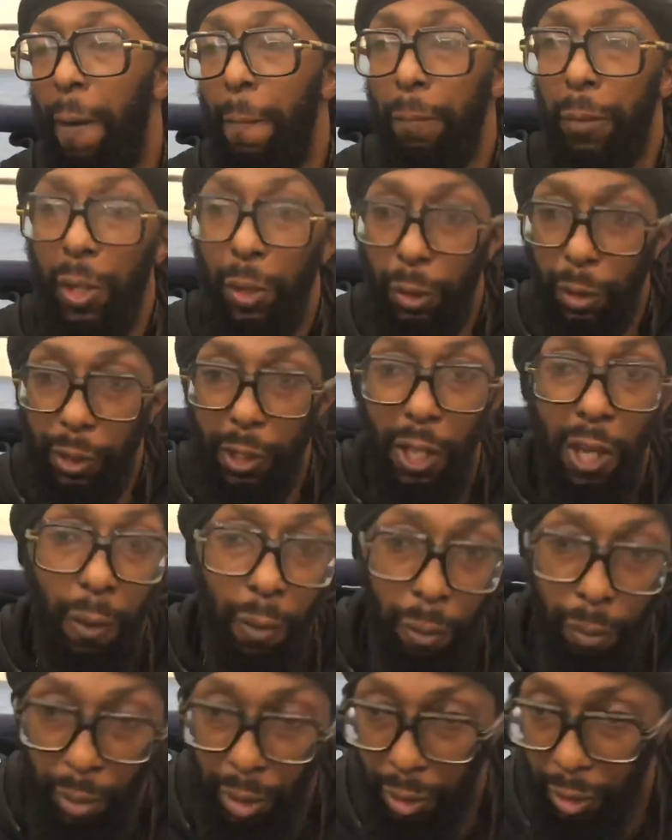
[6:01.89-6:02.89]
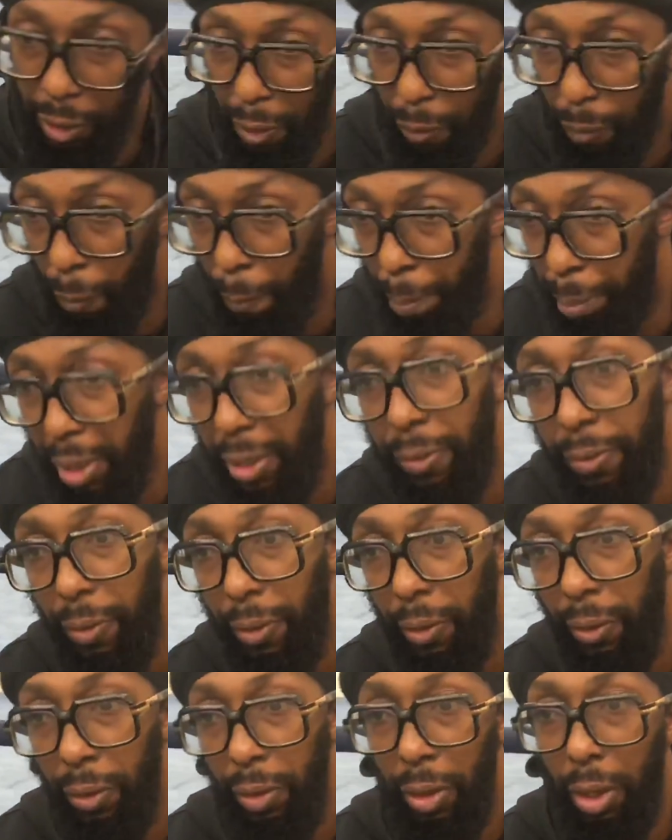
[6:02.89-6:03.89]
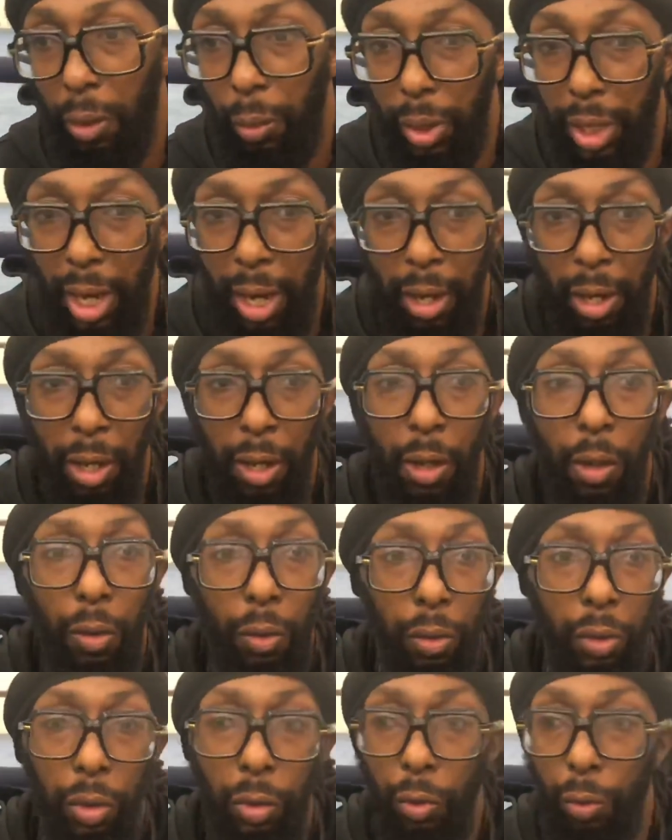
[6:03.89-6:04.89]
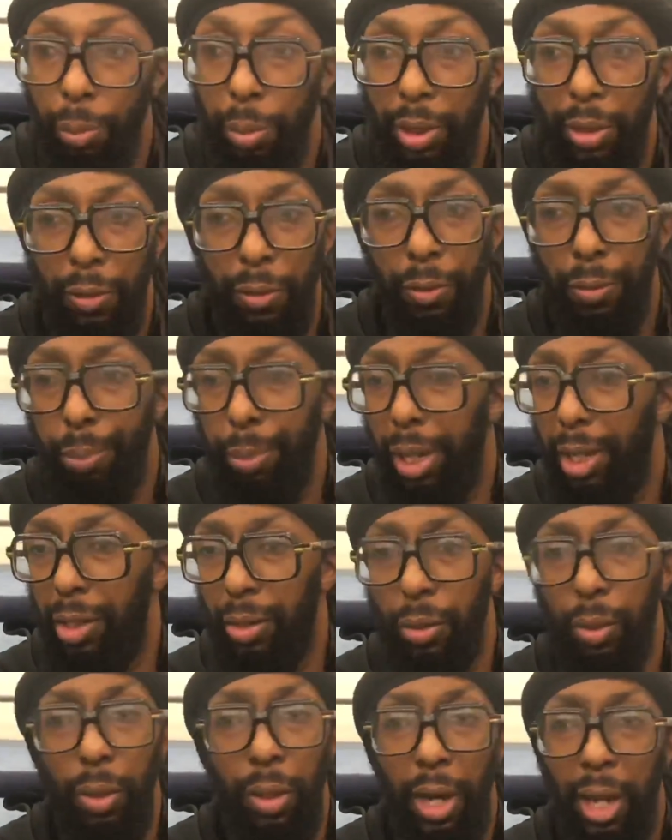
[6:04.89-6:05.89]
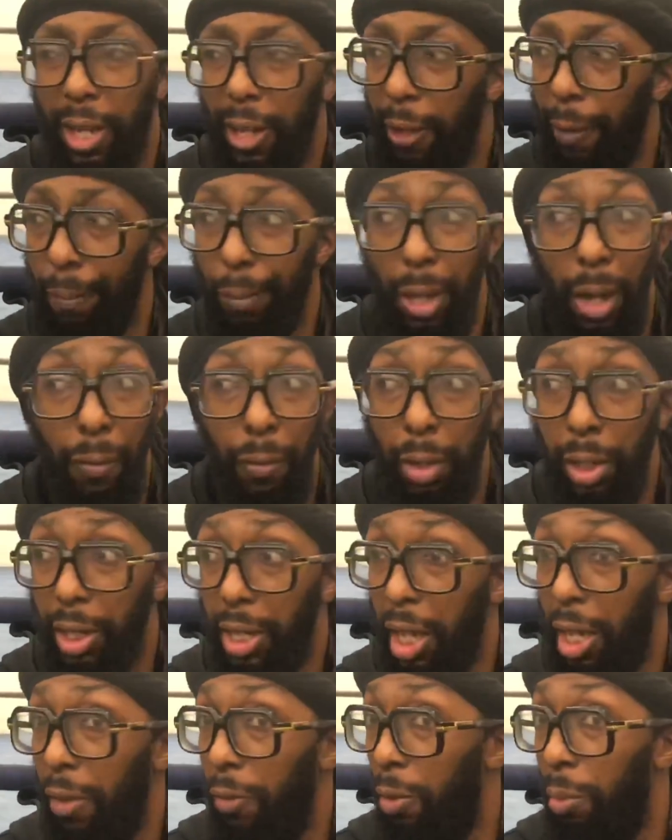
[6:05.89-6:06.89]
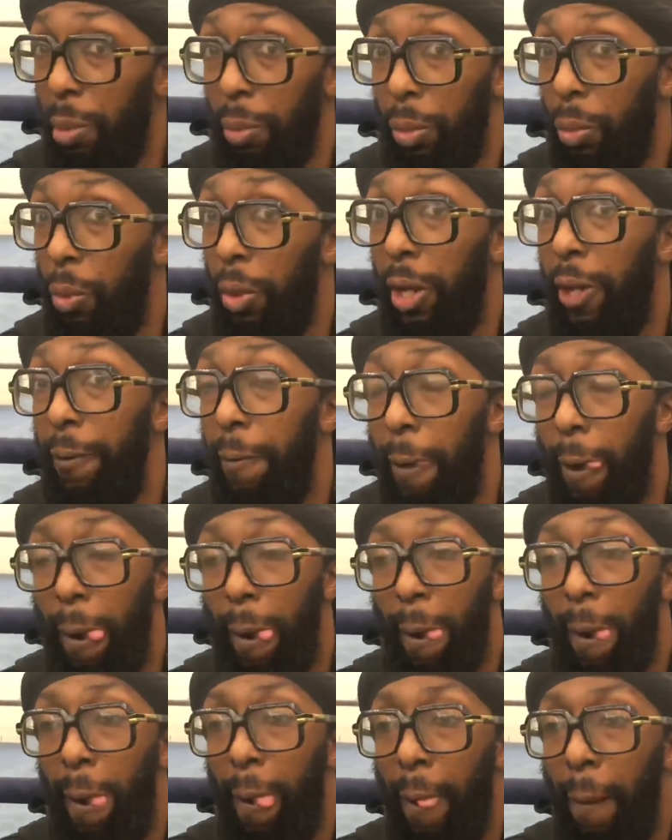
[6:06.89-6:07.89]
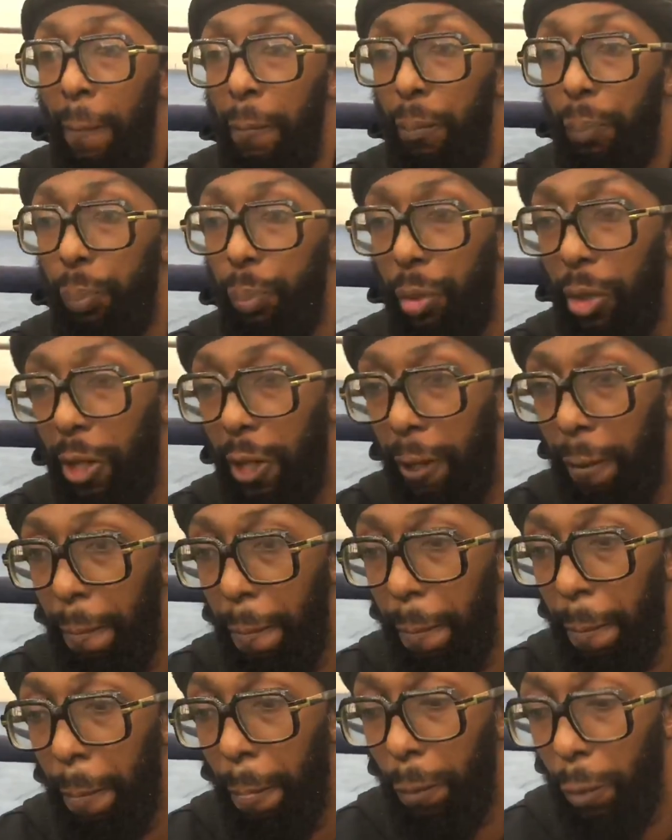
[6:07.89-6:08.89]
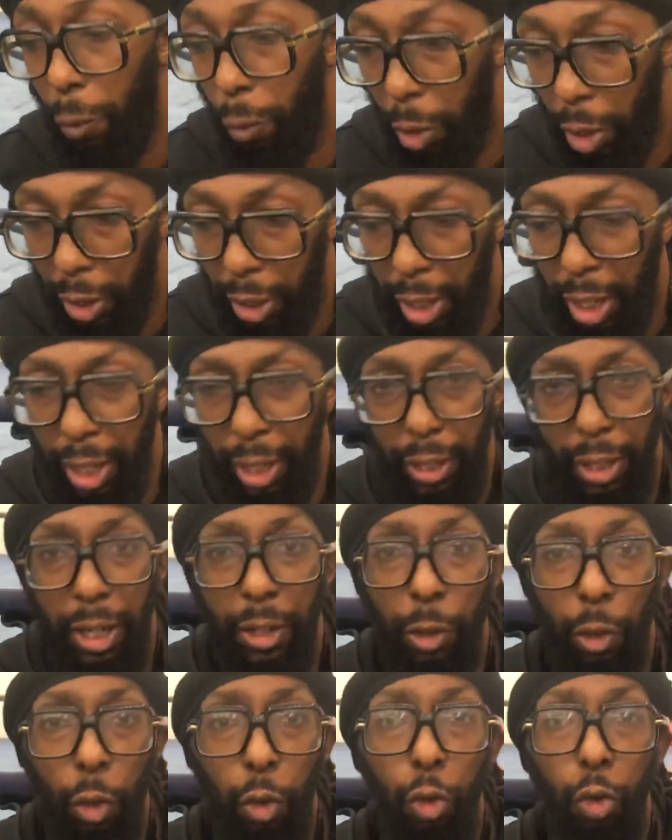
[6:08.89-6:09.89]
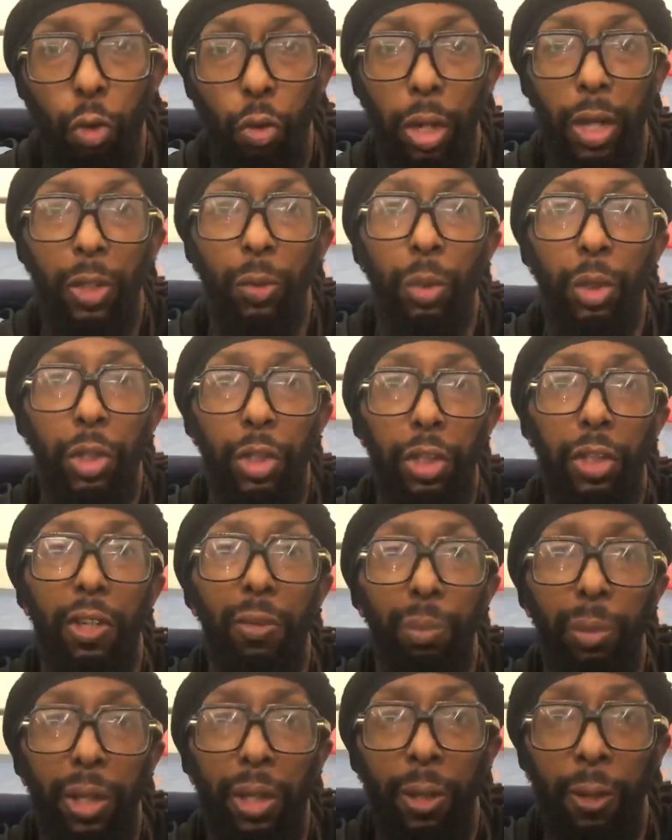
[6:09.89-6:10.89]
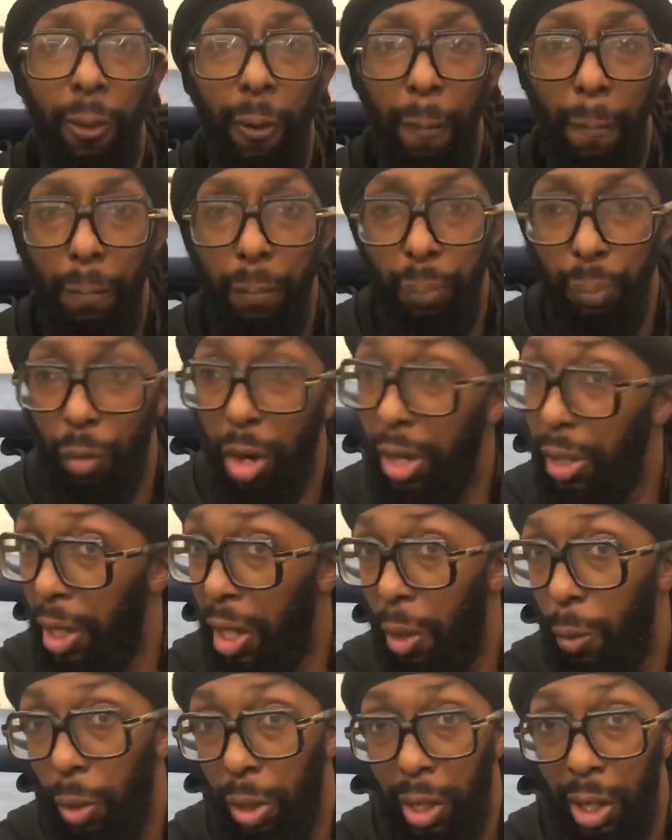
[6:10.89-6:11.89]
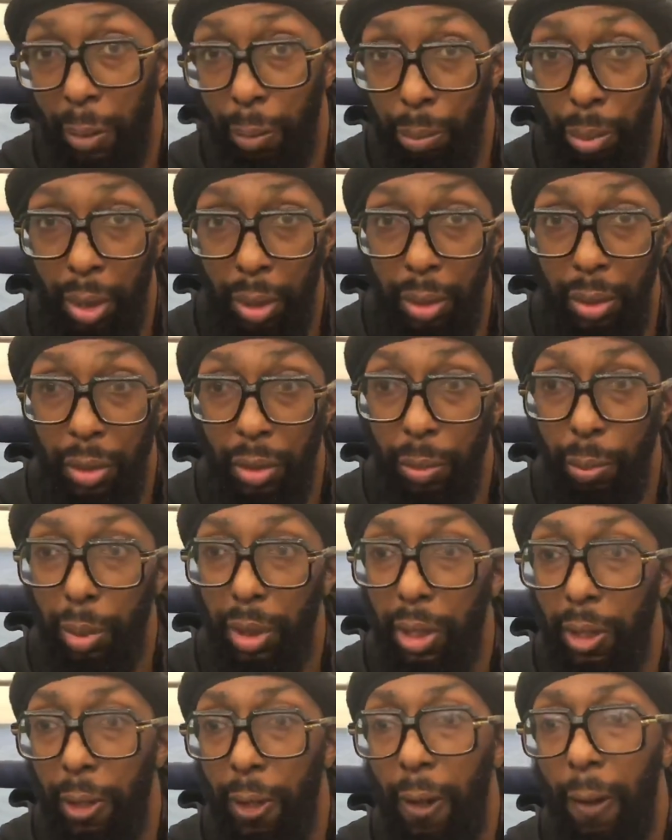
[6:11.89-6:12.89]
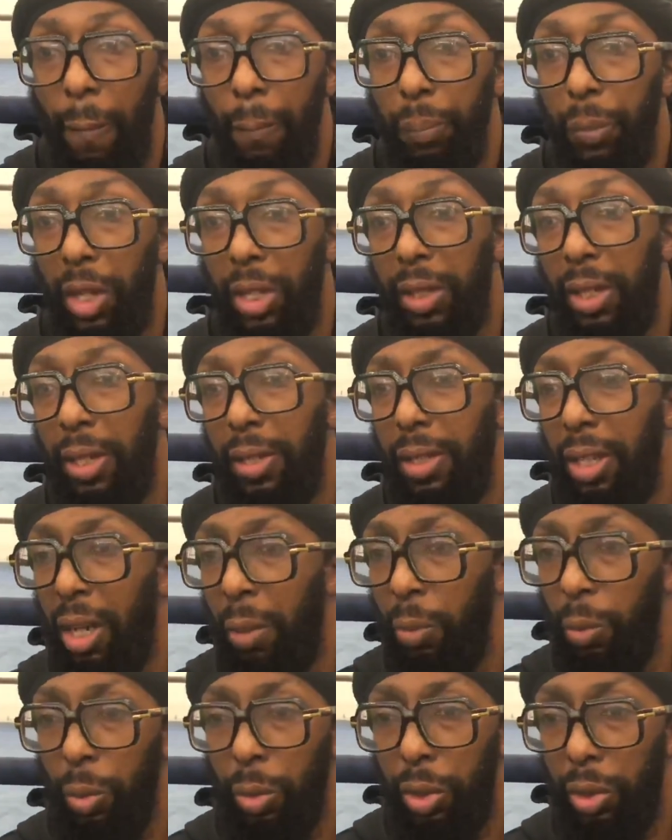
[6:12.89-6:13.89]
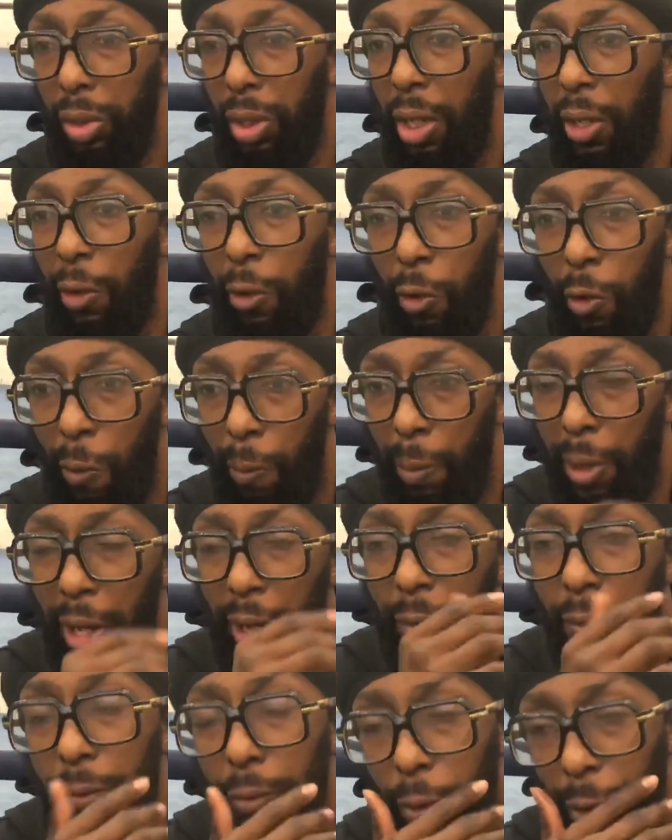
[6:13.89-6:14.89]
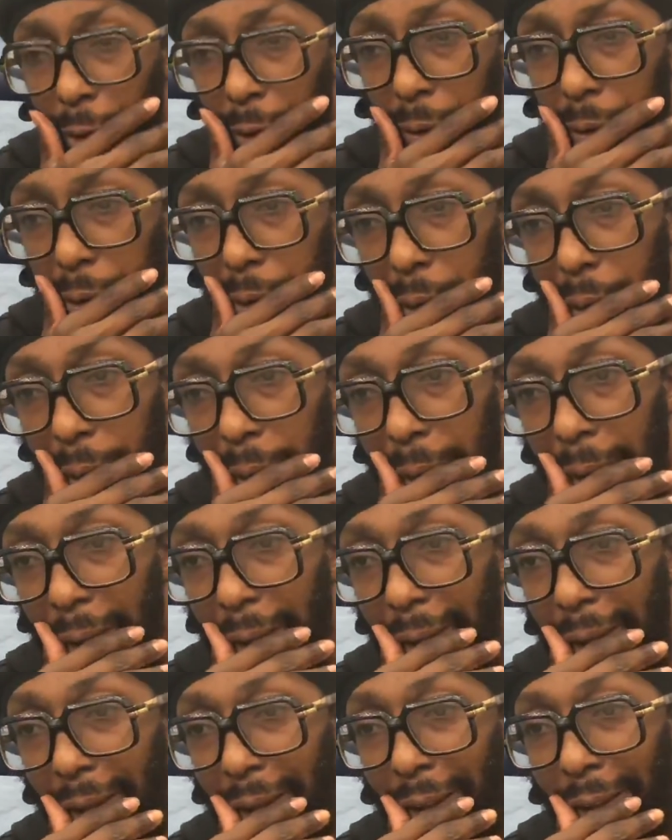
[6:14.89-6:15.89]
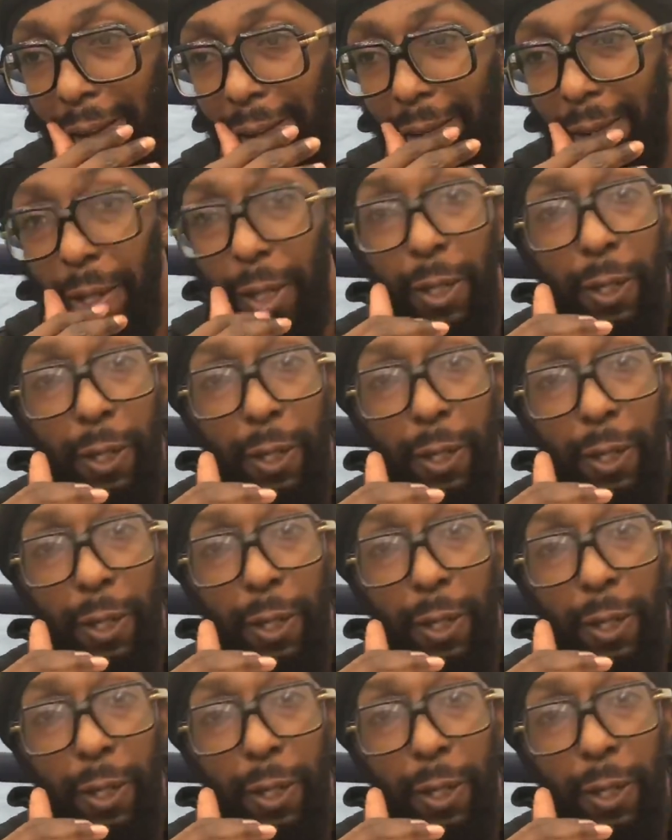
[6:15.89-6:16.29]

There was a time when me and were beefing. Like, we had our own little beef based on, I really can't even remember what, but we weren't like as cool as we should have been. Right now we're like brothers, but at that time we were just like going back and forth. And